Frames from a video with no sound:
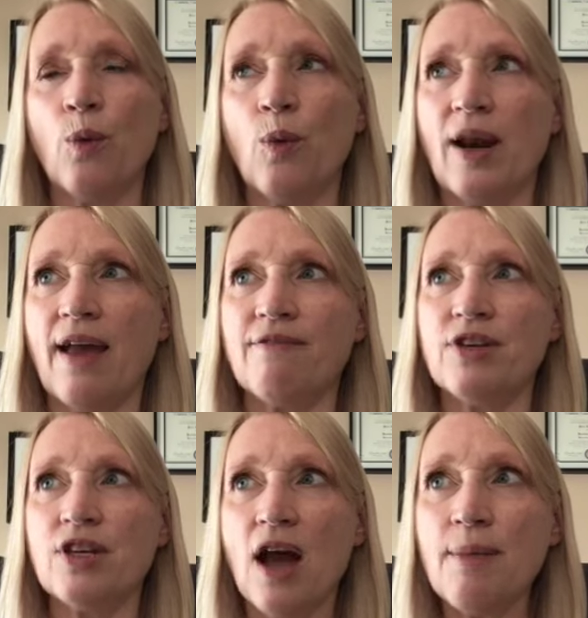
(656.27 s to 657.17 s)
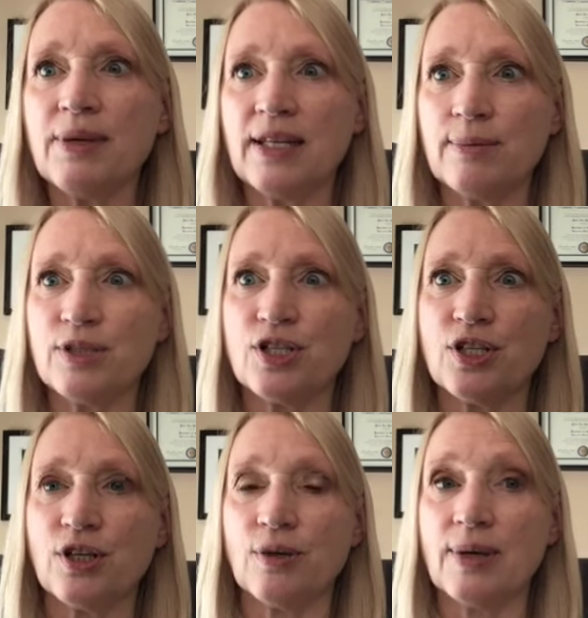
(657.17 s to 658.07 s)
What I have not been able to
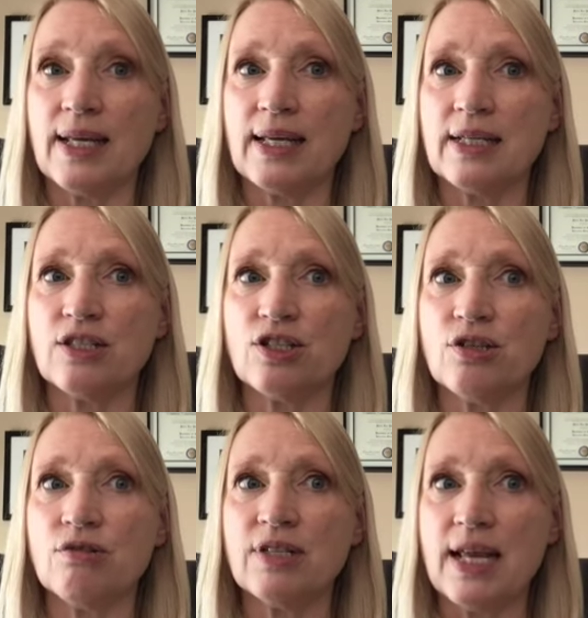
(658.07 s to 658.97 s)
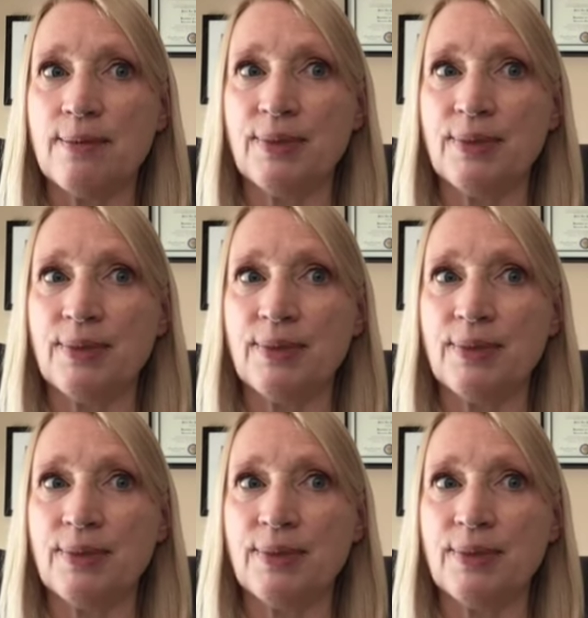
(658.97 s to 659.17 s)
do is use a